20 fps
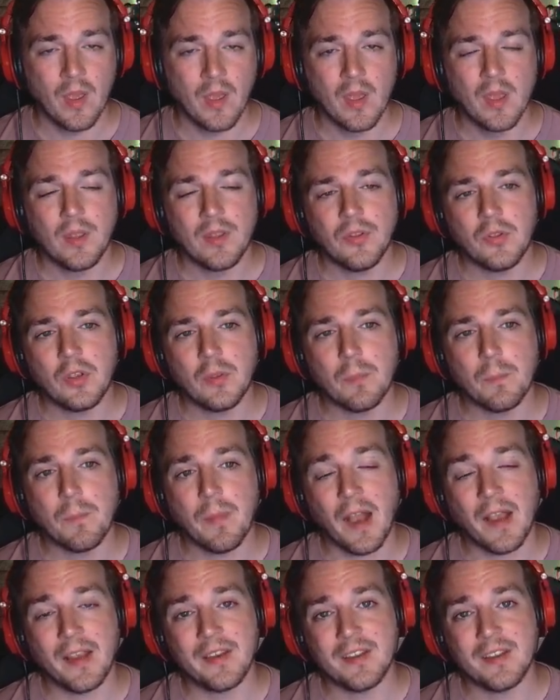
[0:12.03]
You can
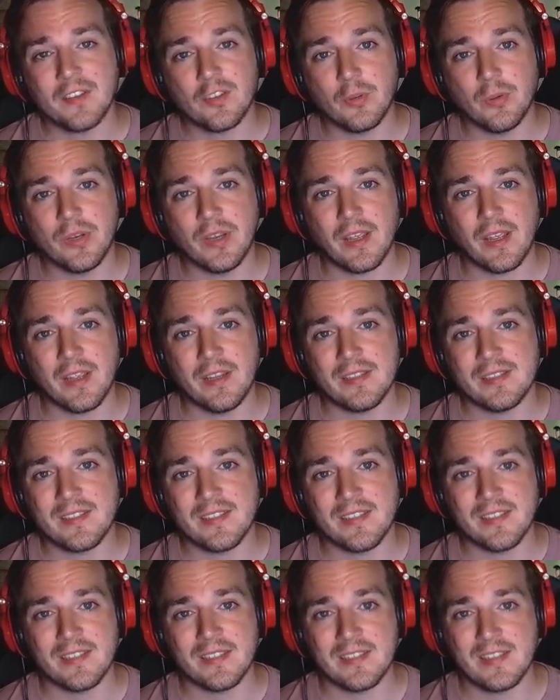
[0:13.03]
bind it to an instant
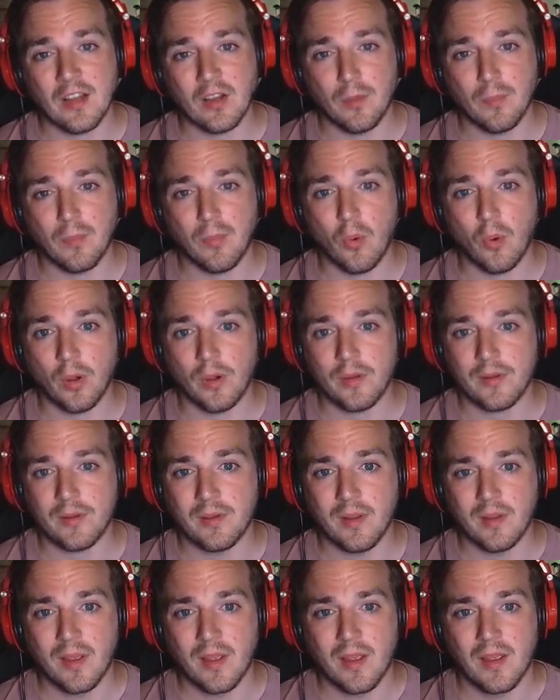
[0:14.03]
teleport.
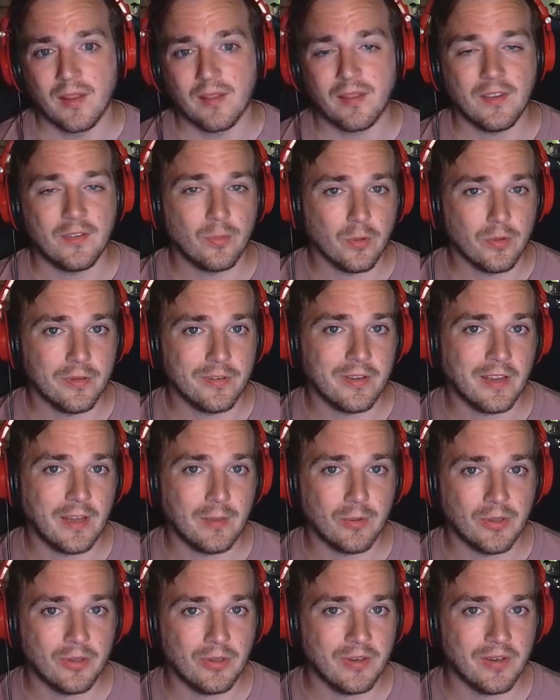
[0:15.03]
This will enable
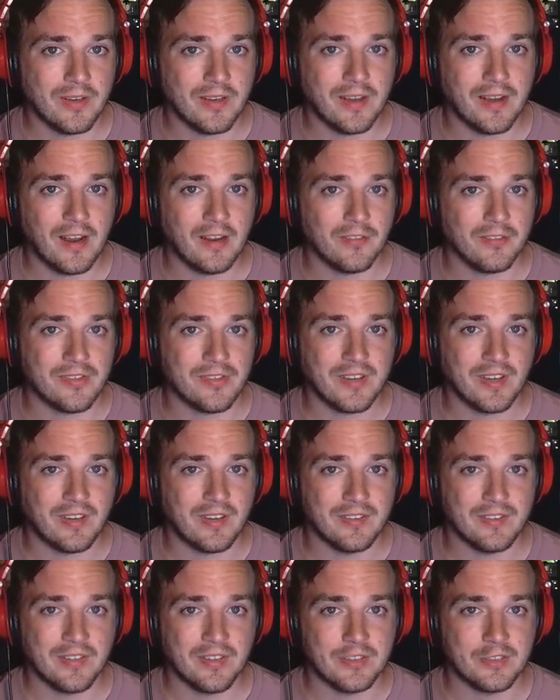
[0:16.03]
you to get out of sticky
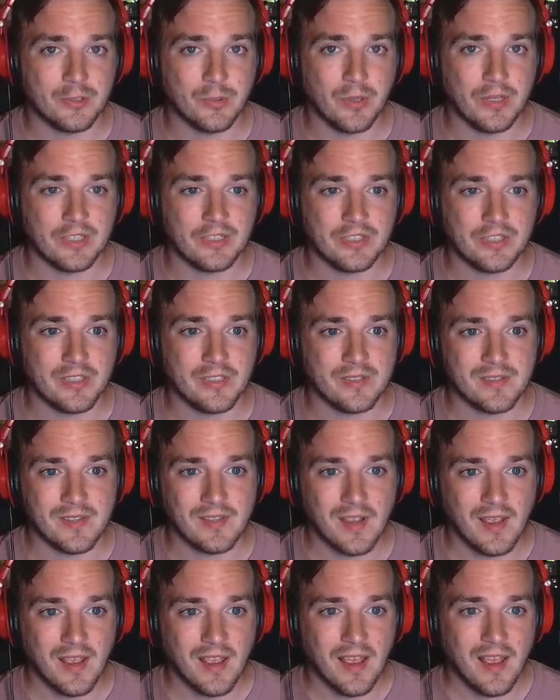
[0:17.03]
situations,
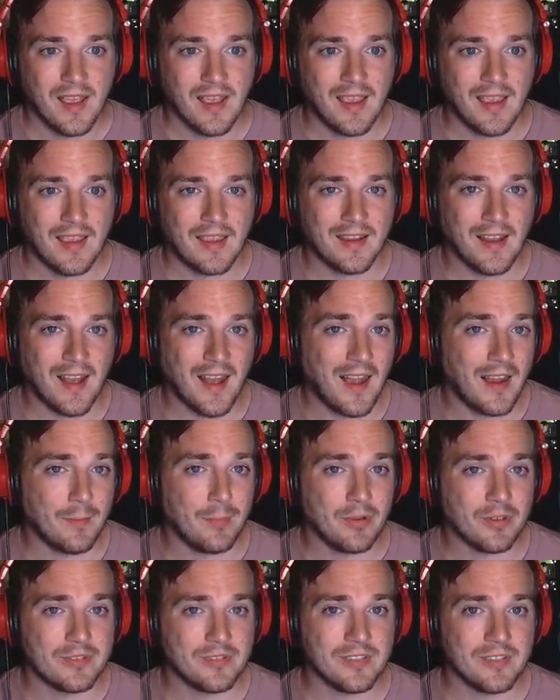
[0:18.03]
and I
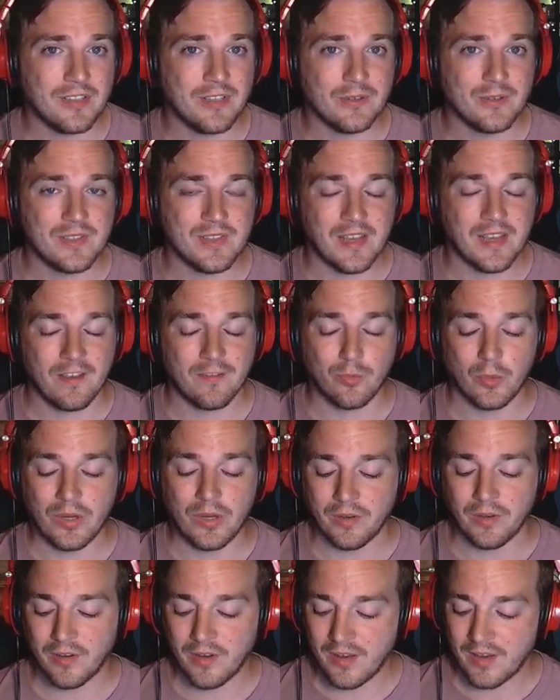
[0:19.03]
personally use the F1
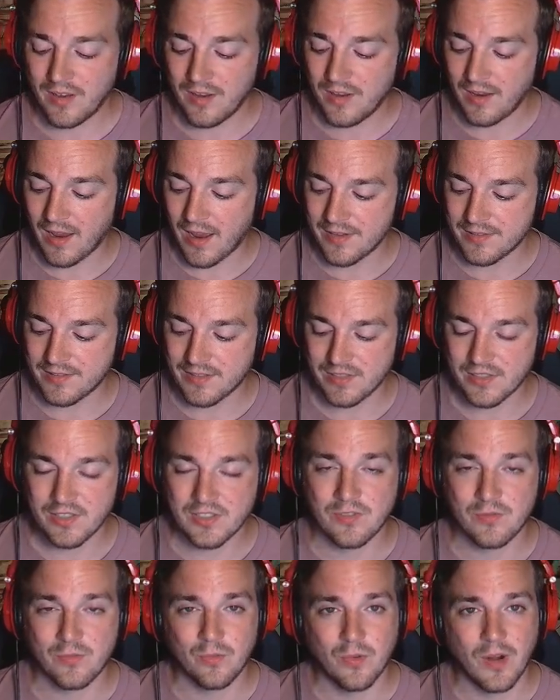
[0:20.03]
key as it's
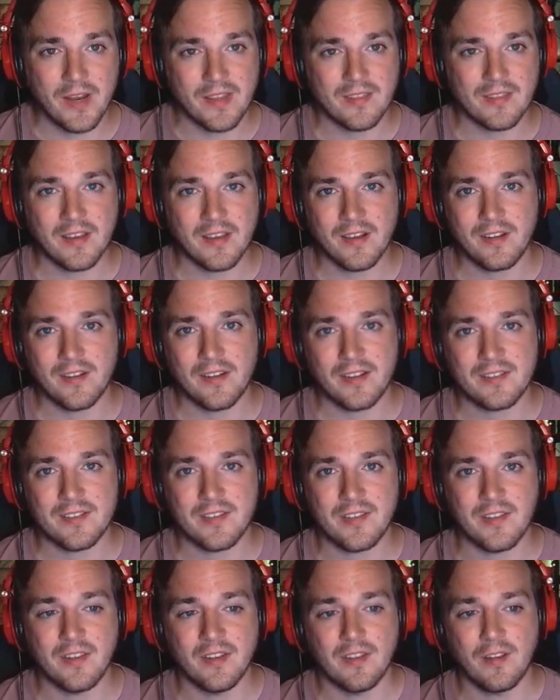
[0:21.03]
right there next to
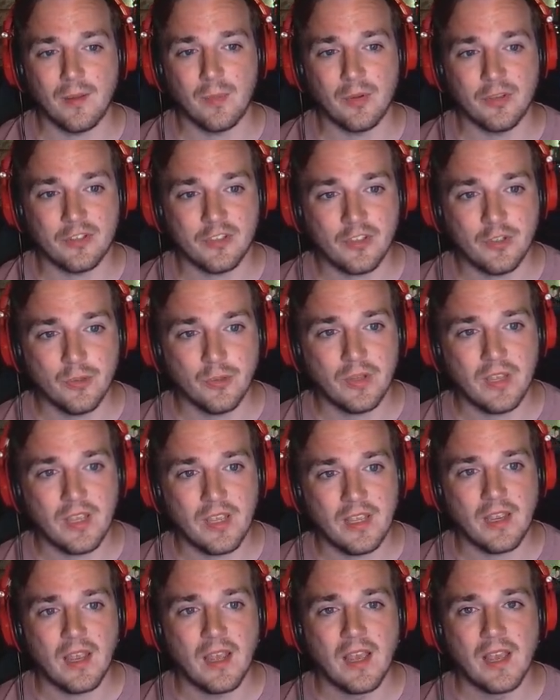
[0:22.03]
the number 2 key,
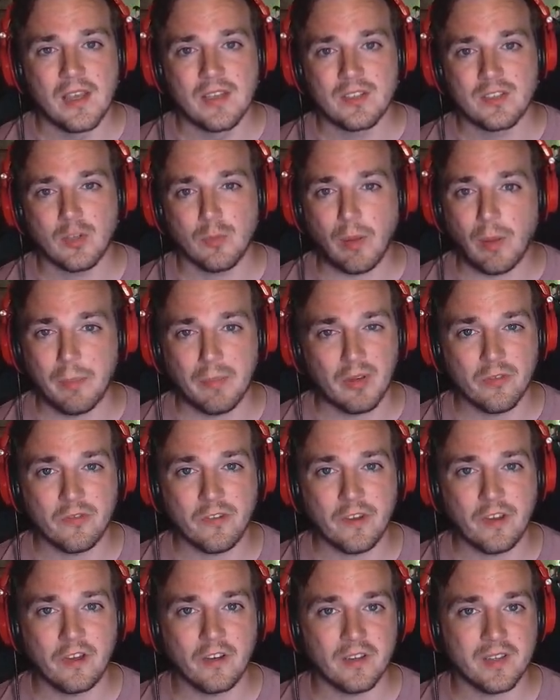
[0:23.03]
so my middle
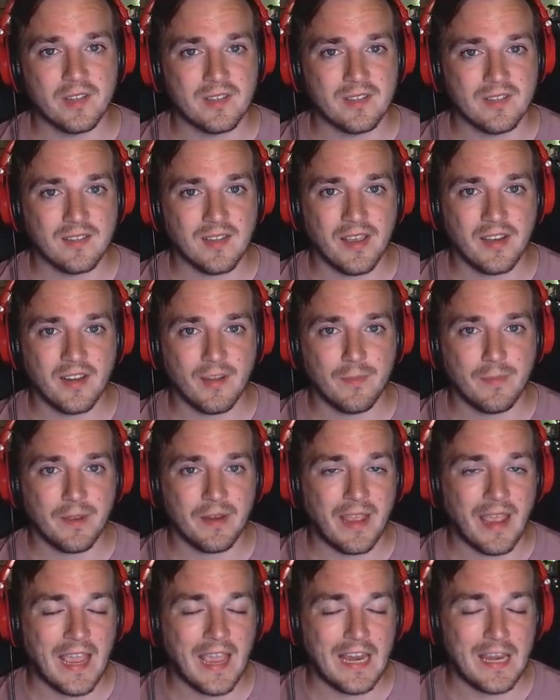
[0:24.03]
finger can slide up at
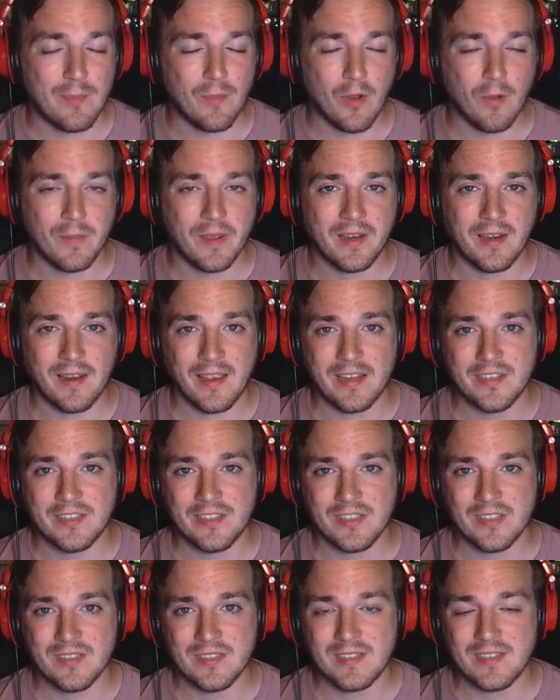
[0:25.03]
any moment and
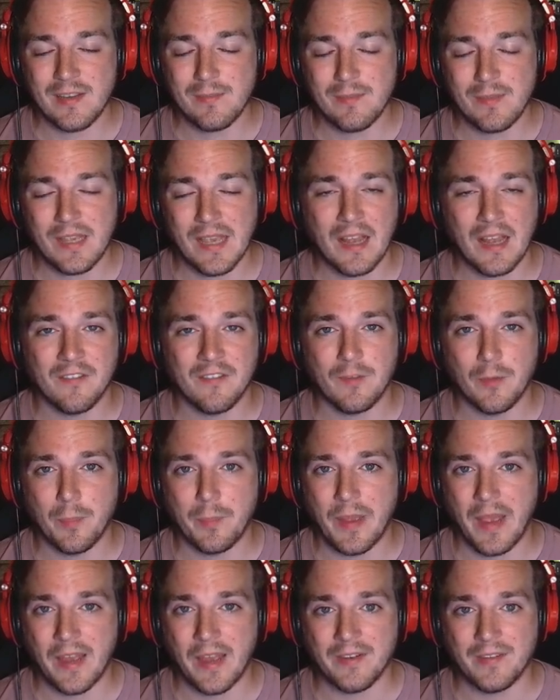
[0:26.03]
just get me out of a
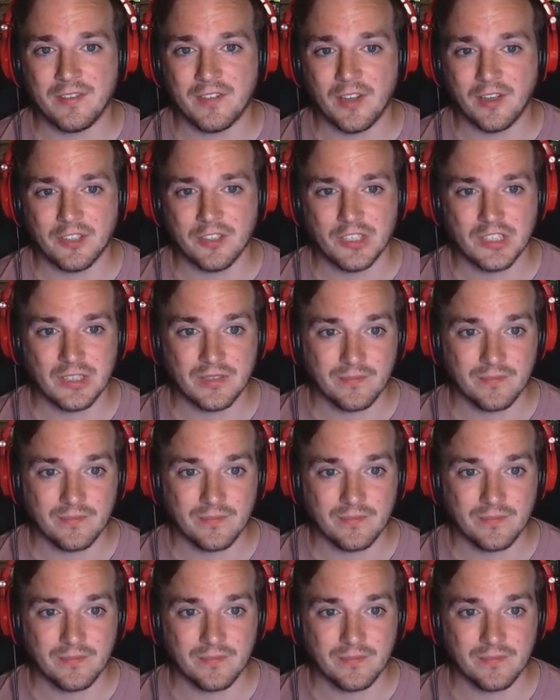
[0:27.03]
bad dungeon.